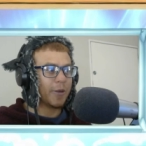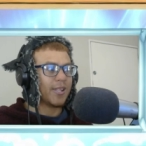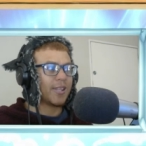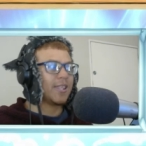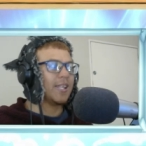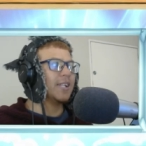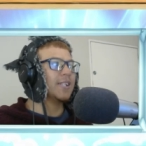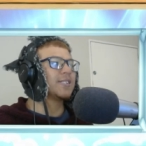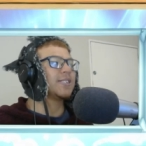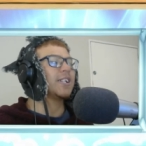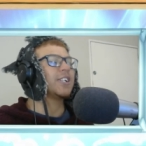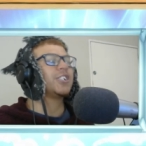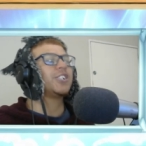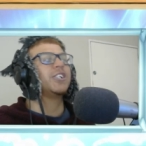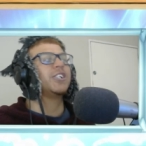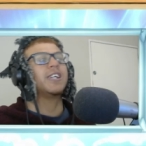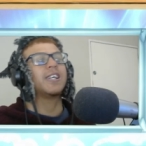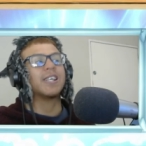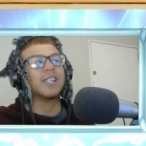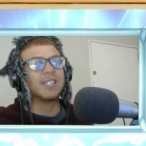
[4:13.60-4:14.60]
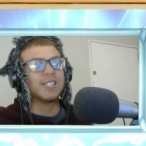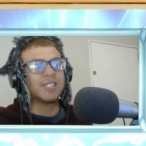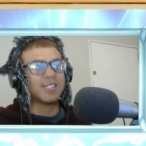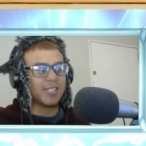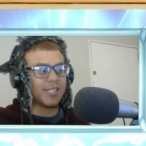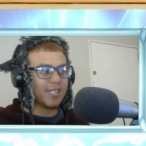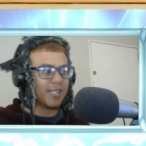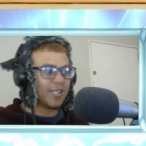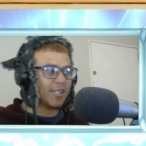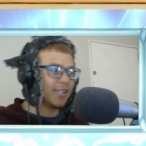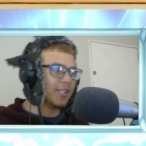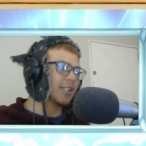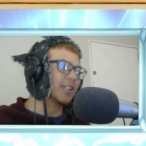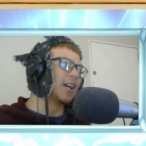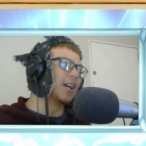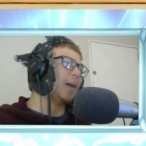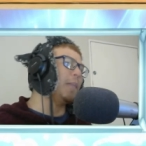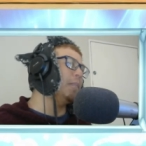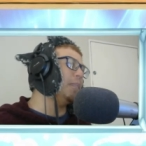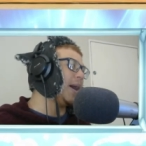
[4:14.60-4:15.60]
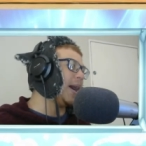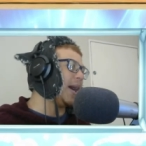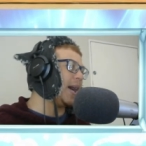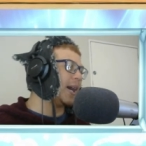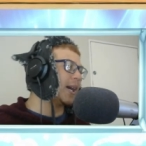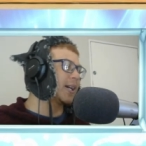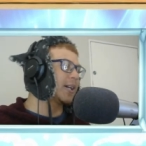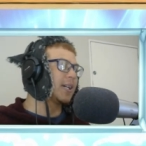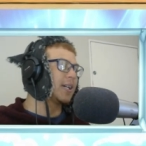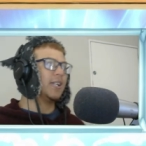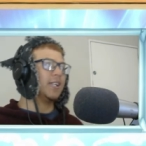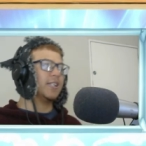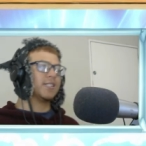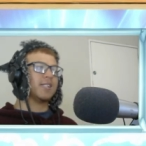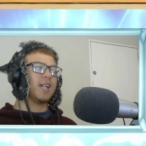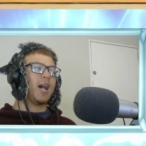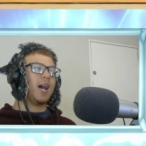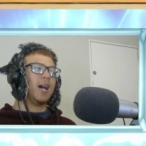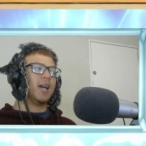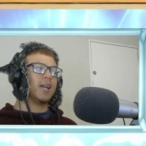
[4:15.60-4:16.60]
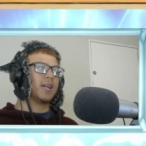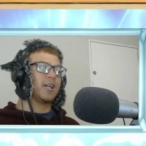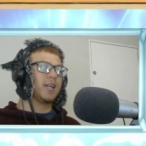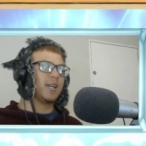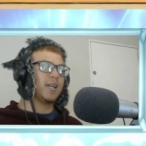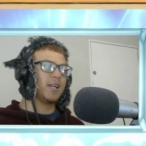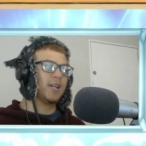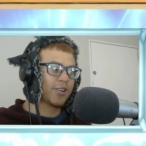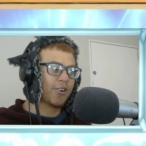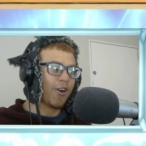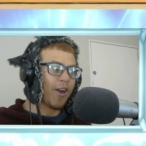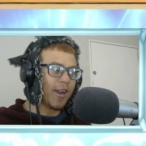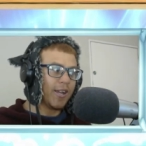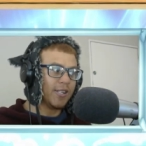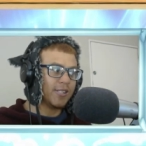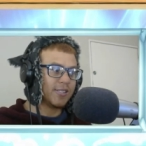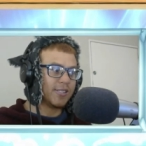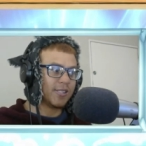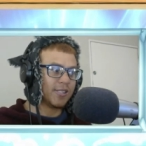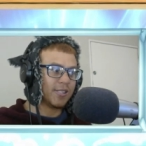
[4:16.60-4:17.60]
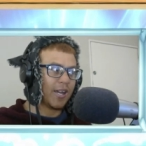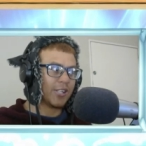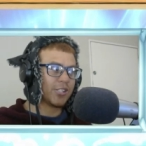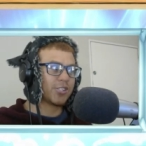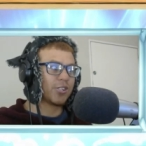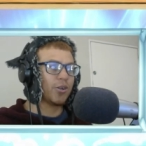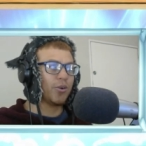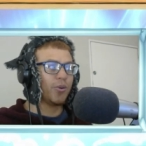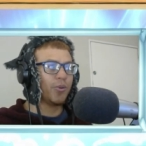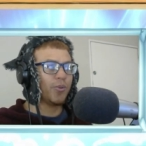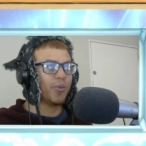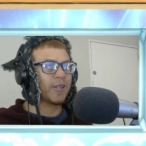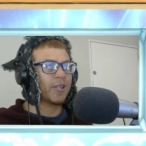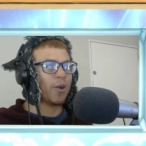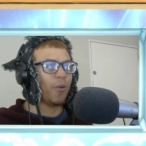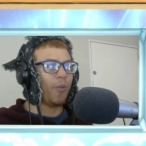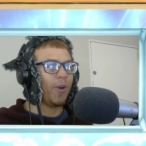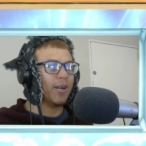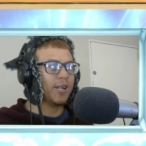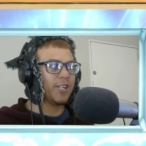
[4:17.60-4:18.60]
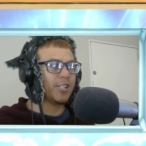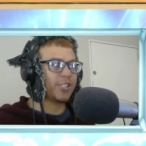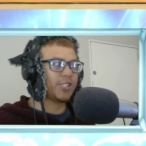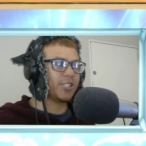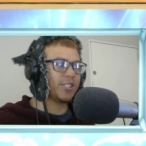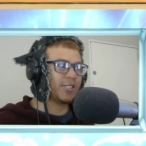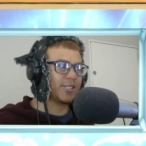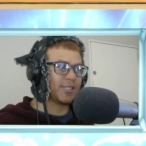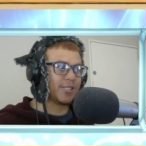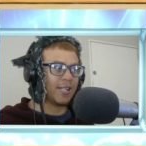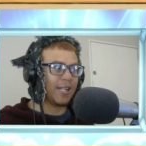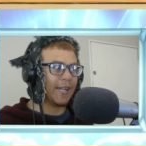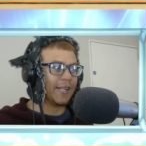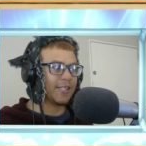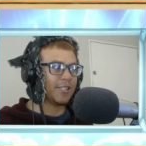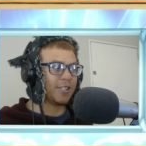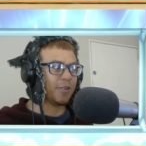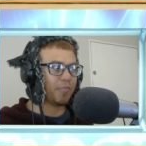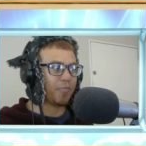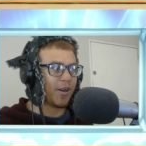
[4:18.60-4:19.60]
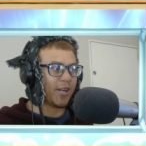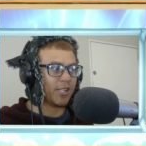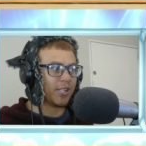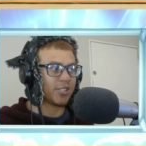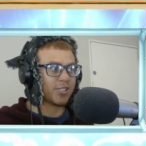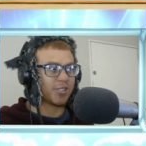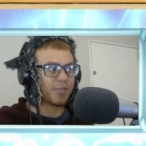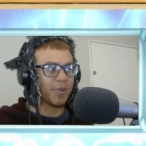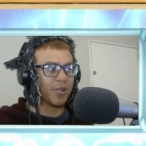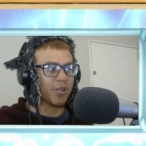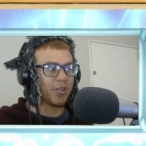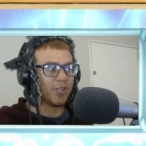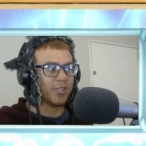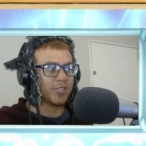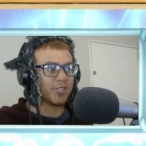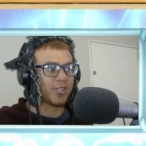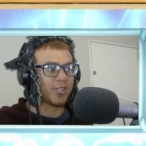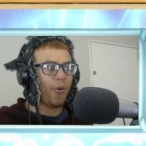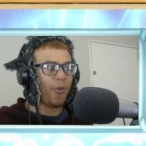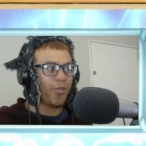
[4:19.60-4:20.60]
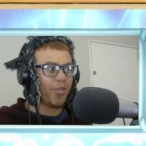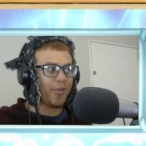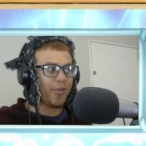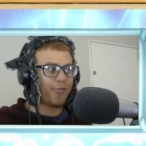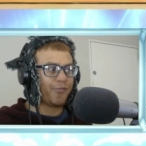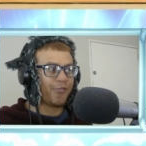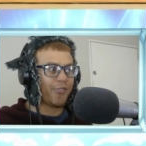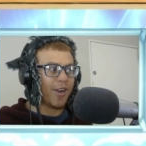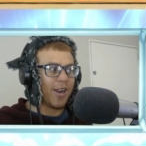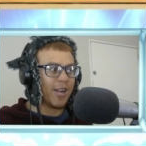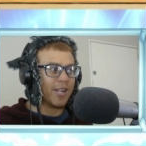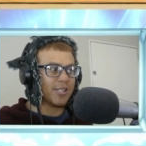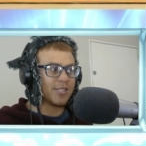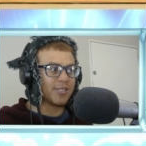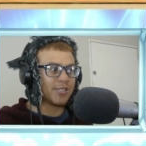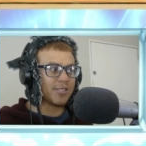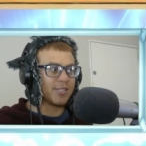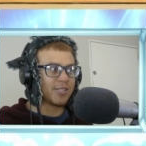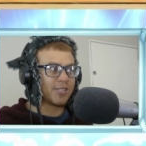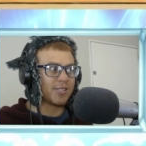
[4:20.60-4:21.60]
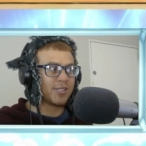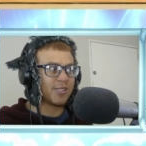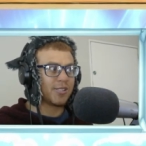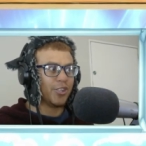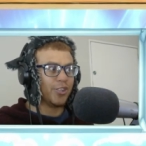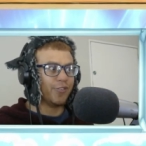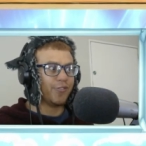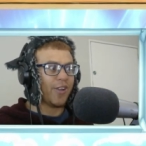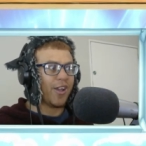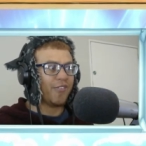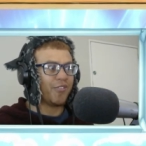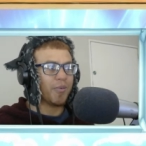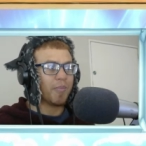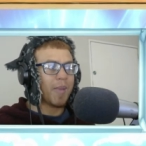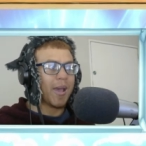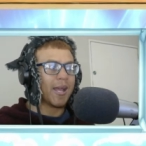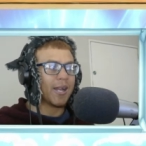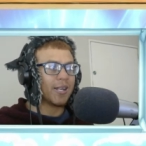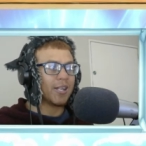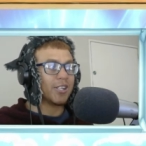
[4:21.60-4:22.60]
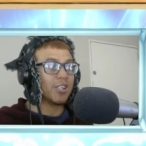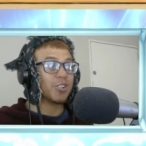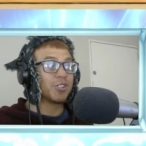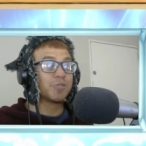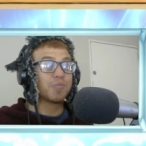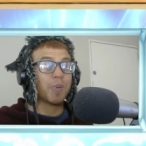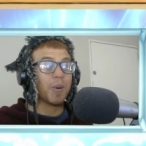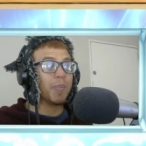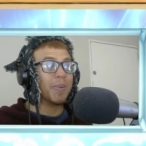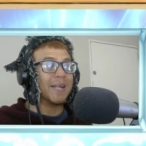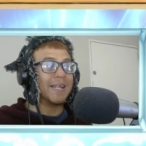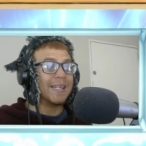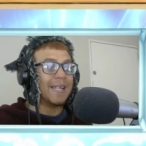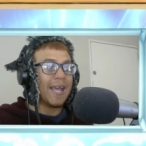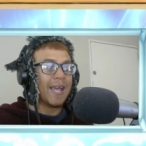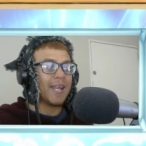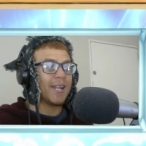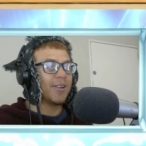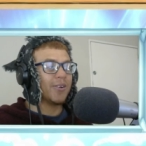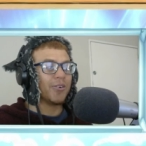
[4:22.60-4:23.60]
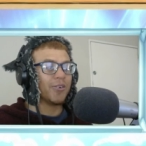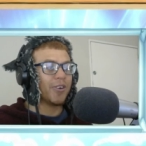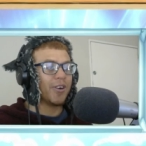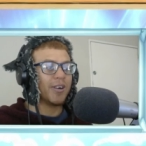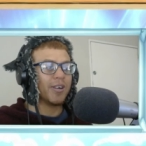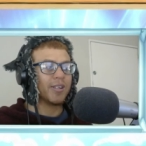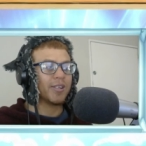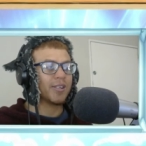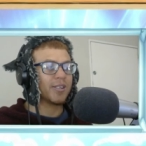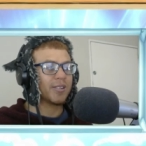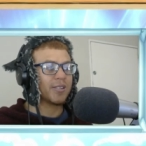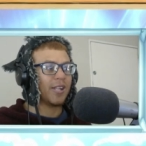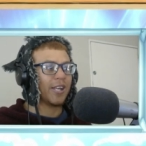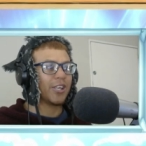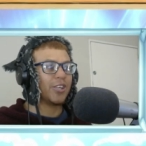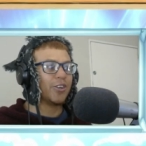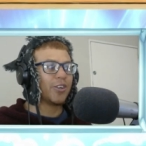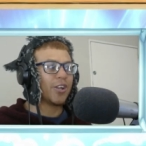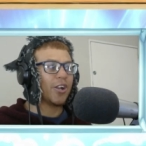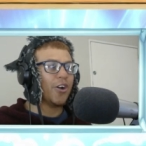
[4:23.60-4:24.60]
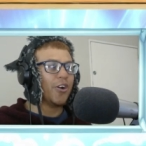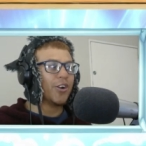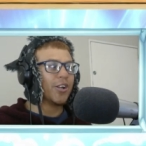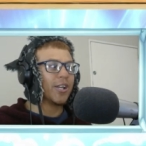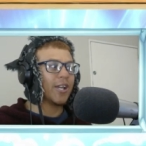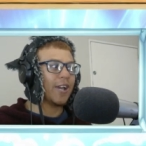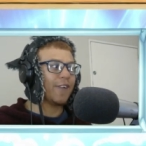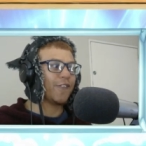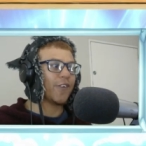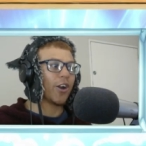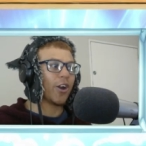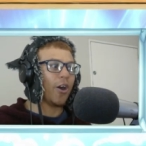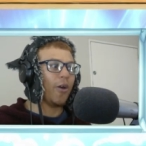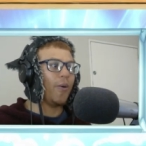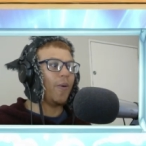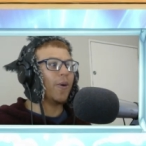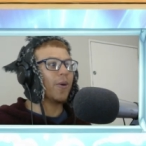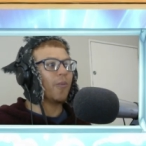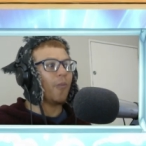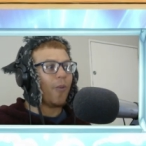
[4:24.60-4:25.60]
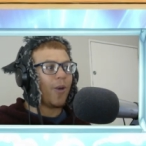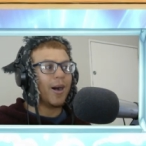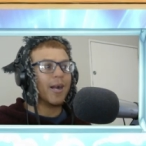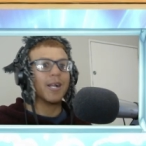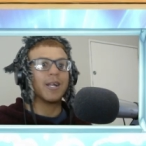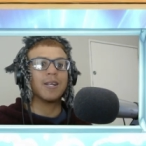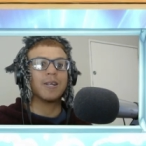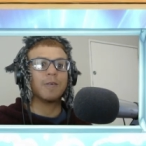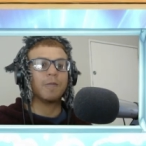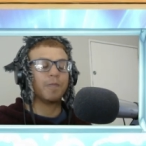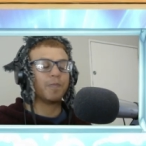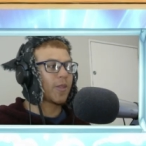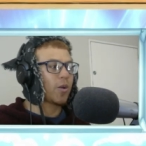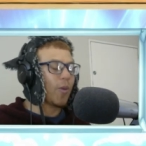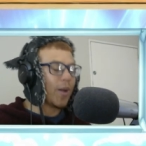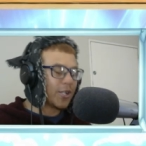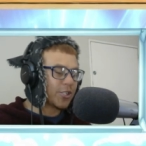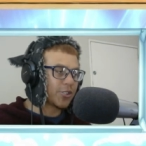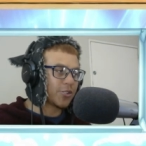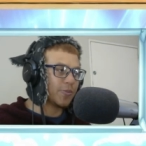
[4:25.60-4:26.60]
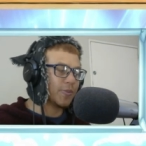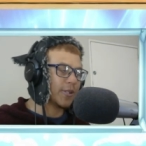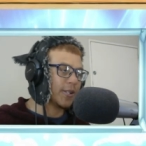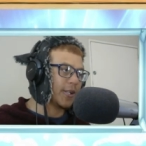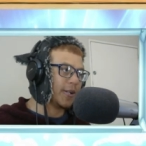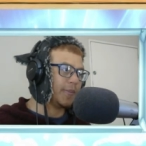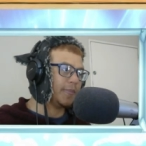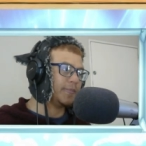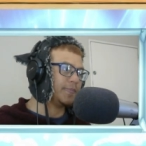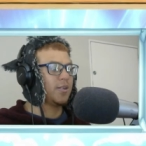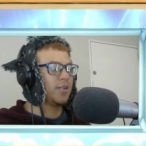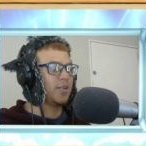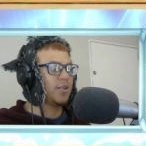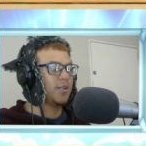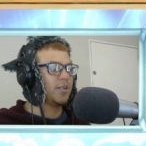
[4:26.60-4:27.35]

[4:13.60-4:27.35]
The things that she can see and then come back is like crazy. And so no wonder she's like depressed, because all the friends you've ever met is probably dead already. Like you can only ever go on one quest with them.